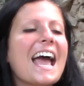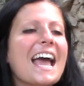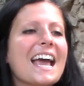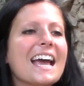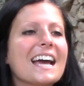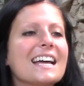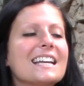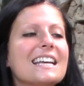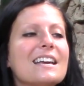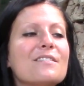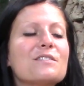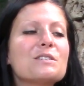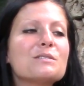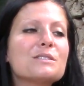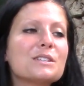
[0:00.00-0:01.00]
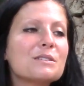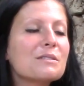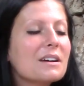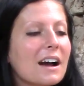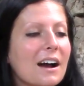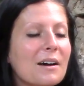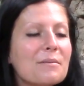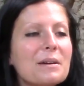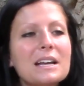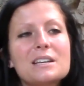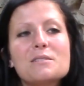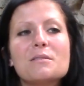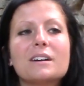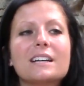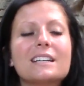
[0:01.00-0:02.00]
and if you do come
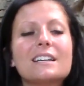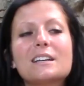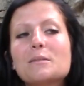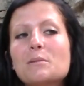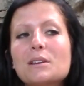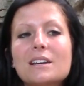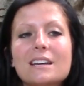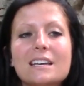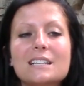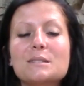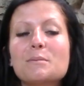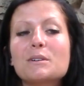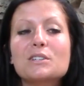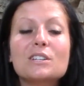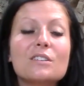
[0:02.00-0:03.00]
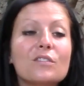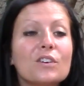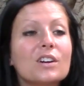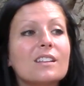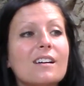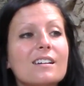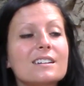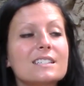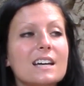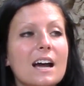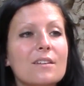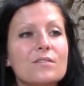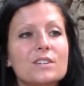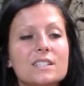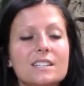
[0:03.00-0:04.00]
and you work in a community, especially for a long
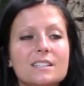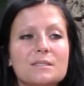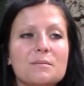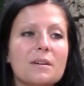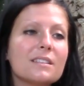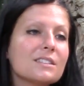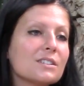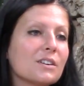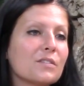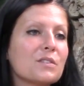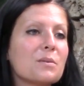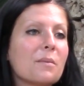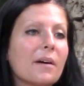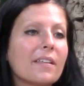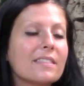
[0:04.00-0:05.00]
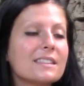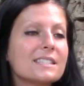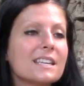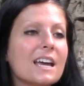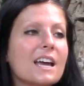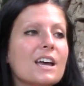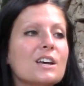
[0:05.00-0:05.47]
time, for 6 months or a few months,